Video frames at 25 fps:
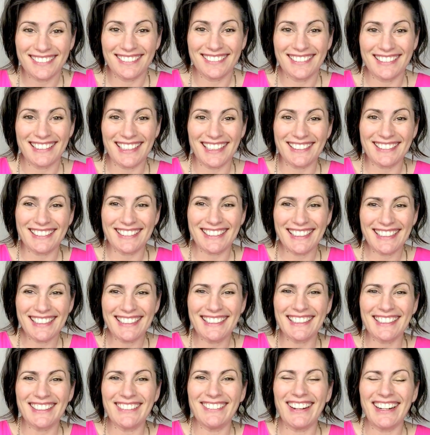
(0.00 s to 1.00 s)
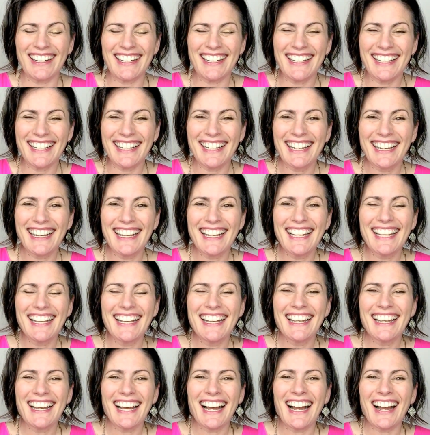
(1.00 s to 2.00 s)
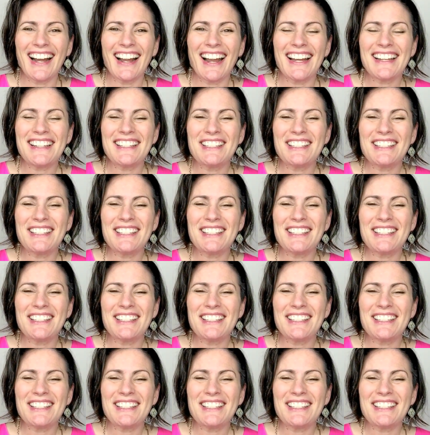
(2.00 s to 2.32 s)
Sounds good, right? All right,